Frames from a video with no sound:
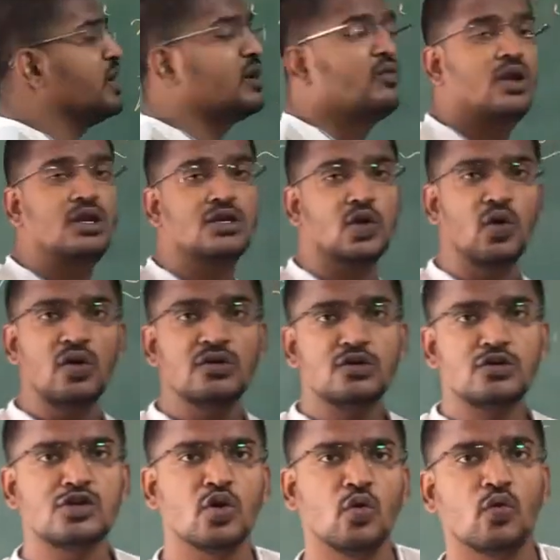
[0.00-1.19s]
equal to
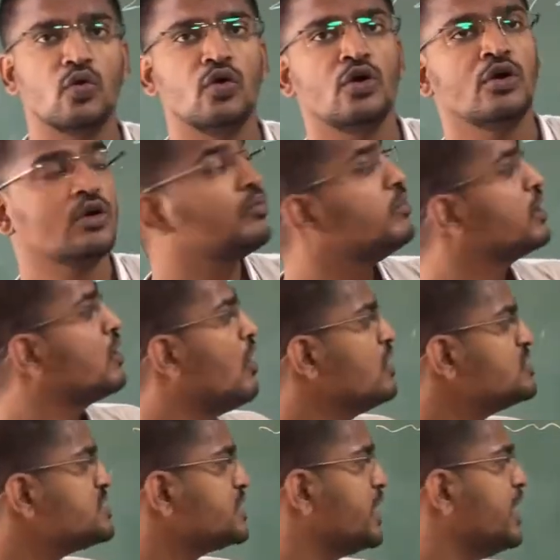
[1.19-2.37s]
2,
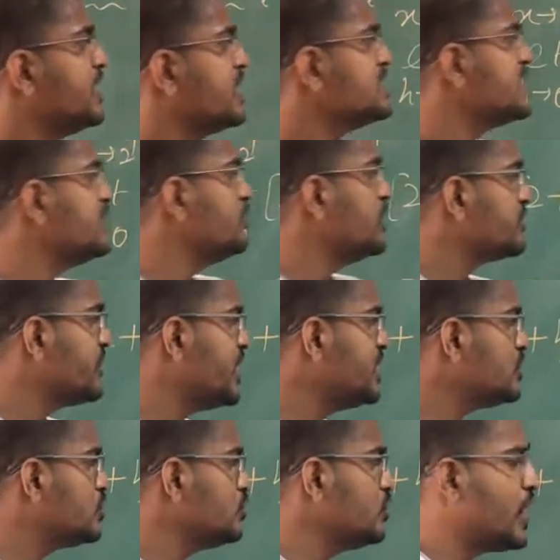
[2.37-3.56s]
because it is in
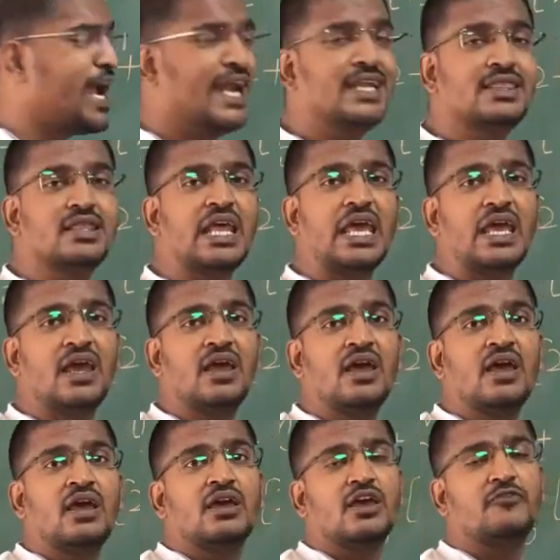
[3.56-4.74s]
between 2 and
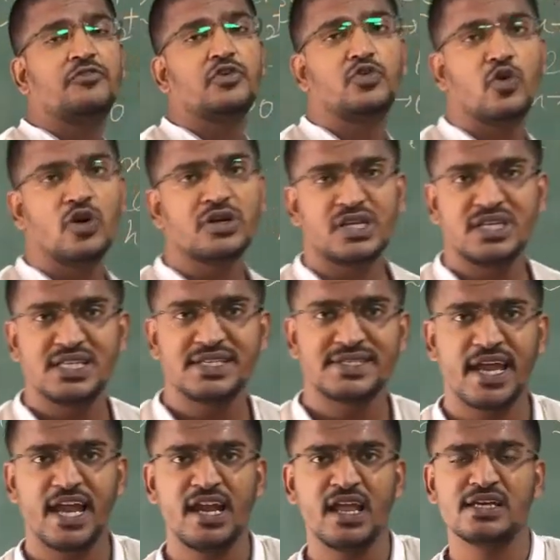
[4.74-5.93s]
3. If you don't
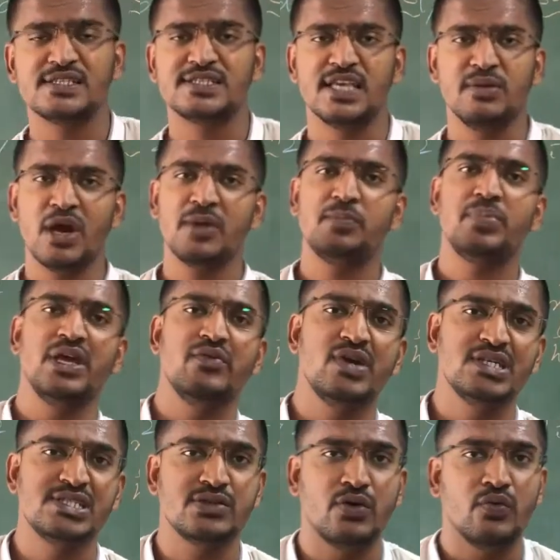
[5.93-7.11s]
understand, see my
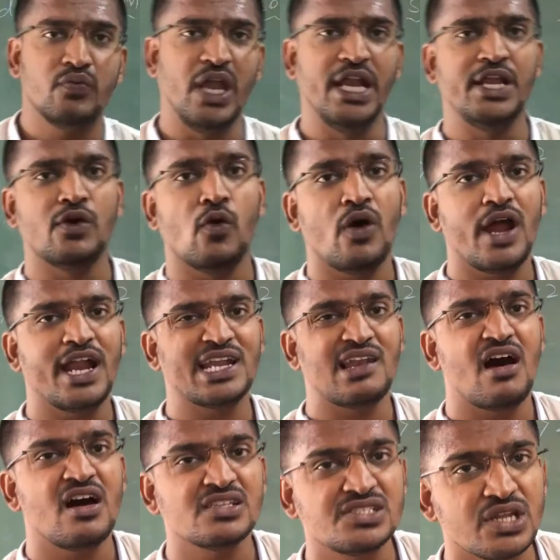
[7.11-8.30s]
previous video. At
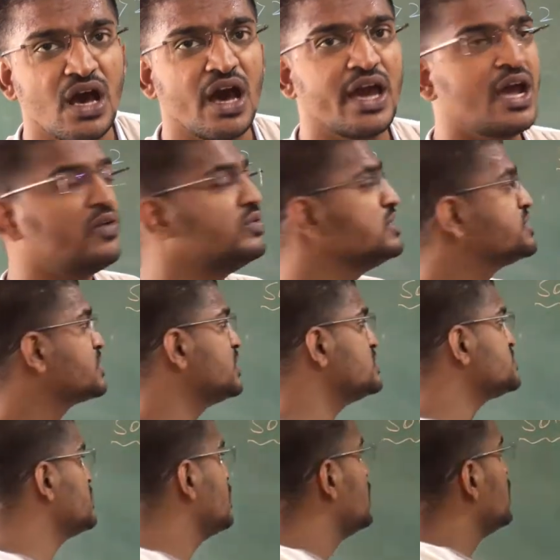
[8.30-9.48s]
last I have discussed